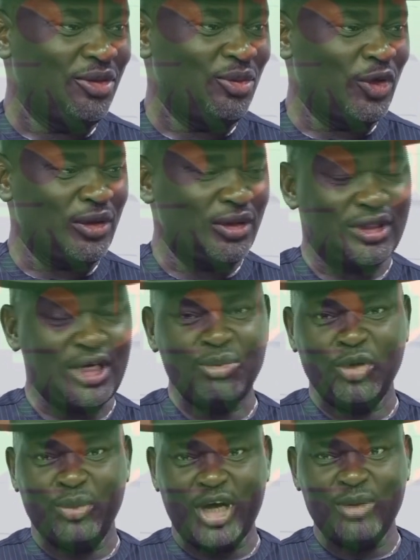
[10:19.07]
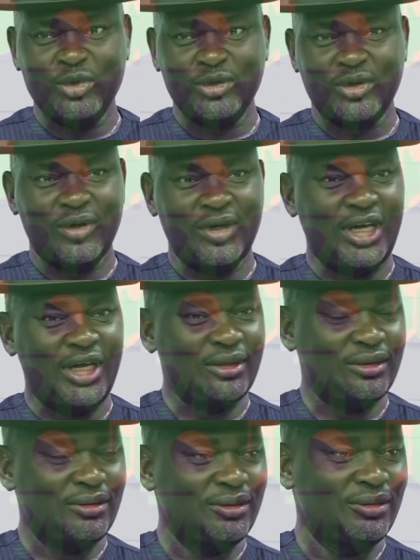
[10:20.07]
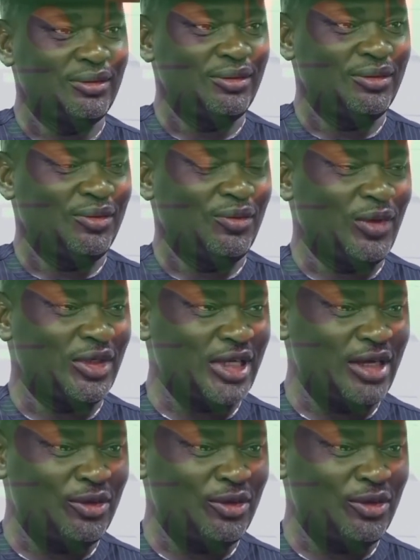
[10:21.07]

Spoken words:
Because I'm a Bible scholar. What I